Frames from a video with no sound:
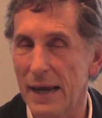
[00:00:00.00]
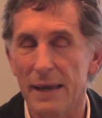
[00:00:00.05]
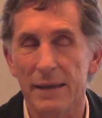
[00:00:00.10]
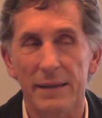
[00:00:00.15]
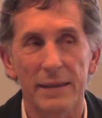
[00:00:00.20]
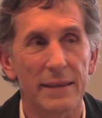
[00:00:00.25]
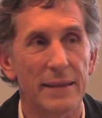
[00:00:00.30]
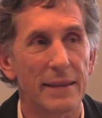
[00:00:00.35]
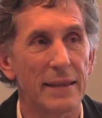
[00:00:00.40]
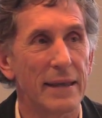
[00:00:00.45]

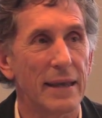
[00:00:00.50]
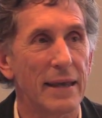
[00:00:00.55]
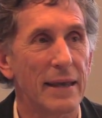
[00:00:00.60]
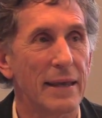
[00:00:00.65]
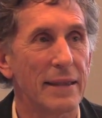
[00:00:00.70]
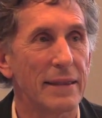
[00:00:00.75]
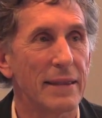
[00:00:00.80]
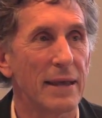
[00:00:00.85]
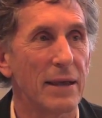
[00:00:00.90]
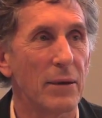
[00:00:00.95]
And
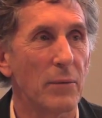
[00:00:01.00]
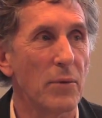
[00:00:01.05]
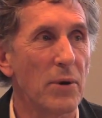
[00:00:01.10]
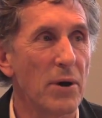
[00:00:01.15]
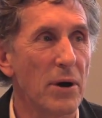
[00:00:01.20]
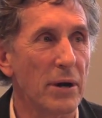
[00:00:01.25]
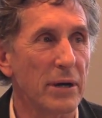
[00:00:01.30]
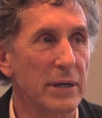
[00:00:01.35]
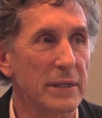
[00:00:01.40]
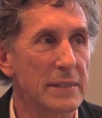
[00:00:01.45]
their
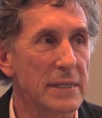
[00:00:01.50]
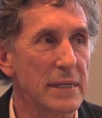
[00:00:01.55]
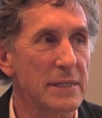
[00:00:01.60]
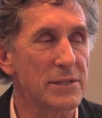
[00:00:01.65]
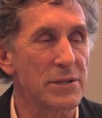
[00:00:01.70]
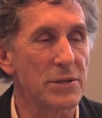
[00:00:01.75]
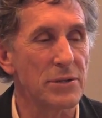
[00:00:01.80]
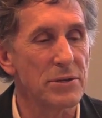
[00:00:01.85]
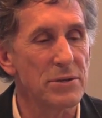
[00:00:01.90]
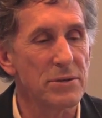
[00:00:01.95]
work
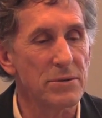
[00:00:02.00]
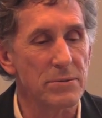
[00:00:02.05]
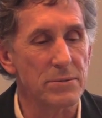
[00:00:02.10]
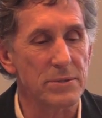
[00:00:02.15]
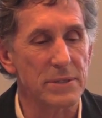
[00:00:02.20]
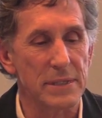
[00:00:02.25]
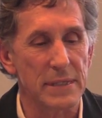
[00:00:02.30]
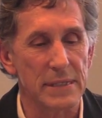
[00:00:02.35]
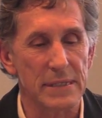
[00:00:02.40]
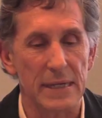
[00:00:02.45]
doesn't
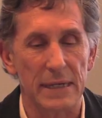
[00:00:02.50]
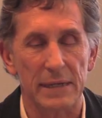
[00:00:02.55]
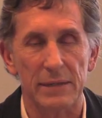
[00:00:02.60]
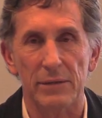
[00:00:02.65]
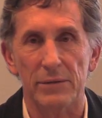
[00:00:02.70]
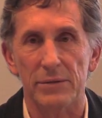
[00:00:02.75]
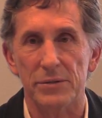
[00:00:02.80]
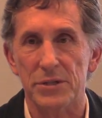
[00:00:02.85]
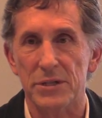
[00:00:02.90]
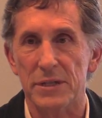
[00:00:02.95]
use the
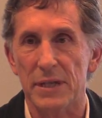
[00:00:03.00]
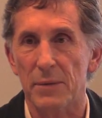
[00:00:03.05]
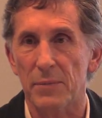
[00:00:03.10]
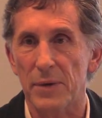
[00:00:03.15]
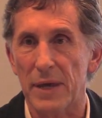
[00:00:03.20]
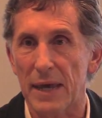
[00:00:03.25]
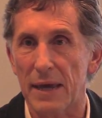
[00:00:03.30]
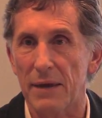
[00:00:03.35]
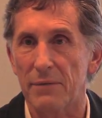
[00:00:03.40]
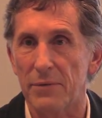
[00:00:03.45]
technology that
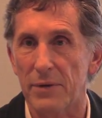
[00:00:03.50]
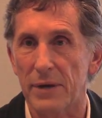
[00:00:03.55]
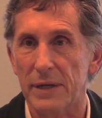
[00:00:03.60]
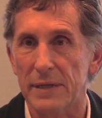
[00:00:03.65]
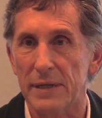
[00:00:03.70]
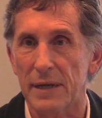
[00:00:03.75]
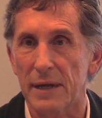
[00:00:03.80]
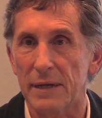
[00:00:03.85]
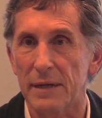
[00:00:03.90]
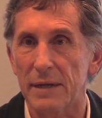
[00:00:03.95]
we have
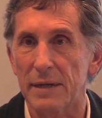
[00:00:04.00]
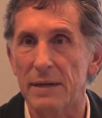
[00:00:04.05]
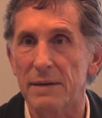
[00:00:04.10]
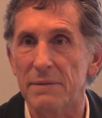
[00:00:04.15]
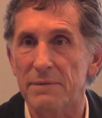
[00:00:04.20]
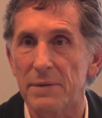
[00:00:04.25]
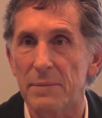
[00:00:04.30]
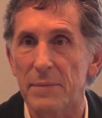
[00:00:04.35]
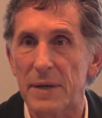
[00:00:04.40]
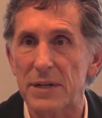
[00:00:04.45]
right now. And in an
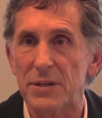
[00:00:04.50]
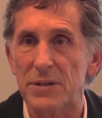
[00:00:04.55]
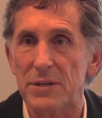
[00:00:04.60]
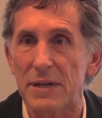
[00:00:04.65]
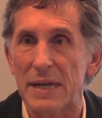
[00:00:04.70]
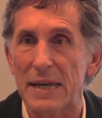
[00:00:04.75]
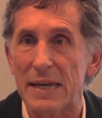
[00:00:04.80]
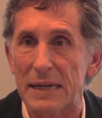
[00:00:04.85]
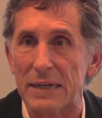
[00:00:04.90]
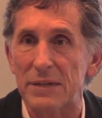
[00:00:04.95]

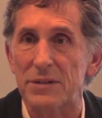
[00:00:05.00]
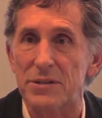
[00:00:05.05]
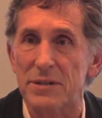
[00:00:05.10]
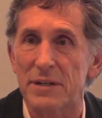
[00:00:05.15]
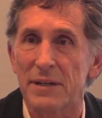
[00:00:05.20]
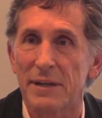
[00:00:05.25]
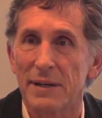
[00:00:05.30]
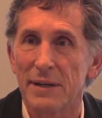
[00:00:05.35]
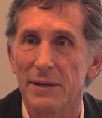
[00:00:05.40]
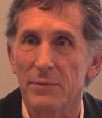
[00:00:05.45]
information age,
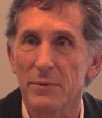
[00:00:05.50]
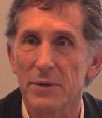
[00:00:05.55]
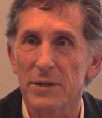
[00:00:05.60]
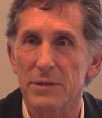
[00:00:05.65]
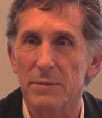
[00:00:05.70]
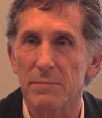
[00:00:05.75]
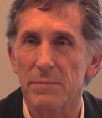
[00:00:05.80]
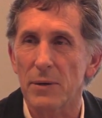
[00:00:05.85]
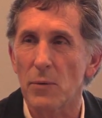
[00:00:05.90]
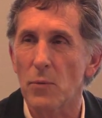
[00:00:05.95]
we
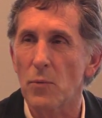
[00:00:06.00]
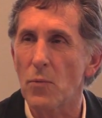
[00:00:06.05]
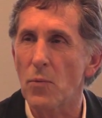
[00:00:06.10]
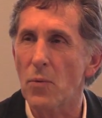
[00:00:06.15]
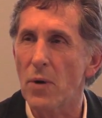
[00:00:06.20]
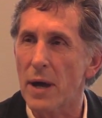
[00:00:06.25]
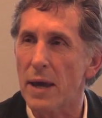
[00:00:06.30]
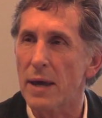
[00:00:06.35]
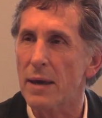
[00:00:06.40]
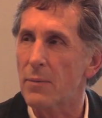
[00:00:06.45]
should be
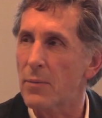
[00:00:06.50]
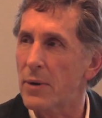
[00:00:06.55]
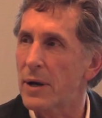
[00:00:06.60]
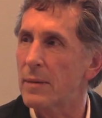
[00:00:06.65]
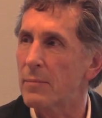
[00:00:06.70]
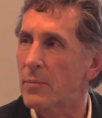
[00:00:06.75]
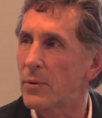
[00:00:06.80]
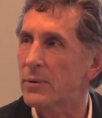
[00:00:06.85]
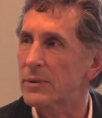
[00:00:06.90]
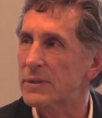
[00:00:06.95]
way,
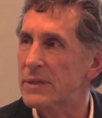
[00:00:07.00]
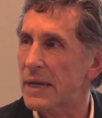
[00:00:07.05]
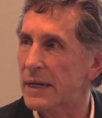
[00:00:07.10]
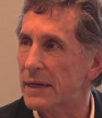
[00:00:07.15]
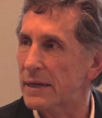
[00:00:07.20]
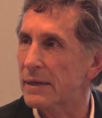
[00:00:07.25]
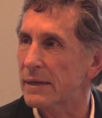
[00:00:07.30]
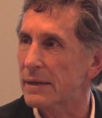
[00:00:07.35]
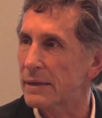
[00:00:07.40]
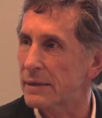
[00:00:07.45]
way more
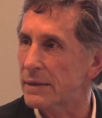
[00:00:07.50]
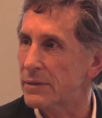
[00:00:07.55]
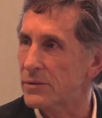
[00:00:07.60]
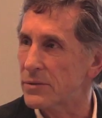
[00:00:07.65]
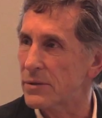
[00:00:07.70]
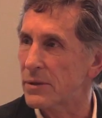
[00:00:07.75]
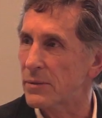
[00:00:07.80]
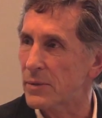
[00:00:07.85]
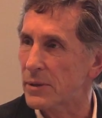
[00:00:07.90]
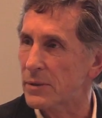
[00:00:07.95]
technical in
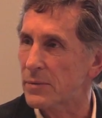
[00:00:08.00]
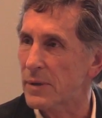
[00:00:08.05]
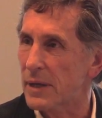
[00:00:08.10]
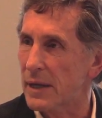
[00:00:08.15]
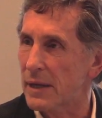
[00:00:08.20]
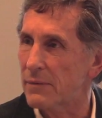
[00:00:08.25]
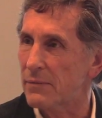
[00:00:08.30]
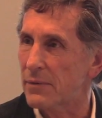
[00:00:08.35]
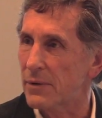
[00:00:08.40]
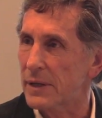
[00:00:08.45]
doing what we
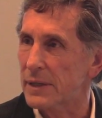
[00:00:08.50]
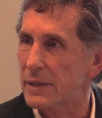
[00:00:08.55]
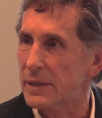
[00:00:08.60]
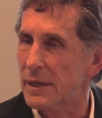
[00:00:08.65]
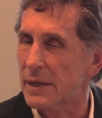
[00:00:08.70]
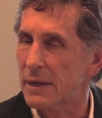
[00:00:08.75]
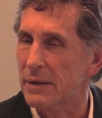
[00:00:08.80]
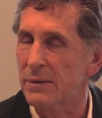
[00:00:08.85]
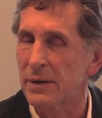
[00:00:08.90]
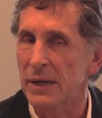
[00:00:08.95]
have right now.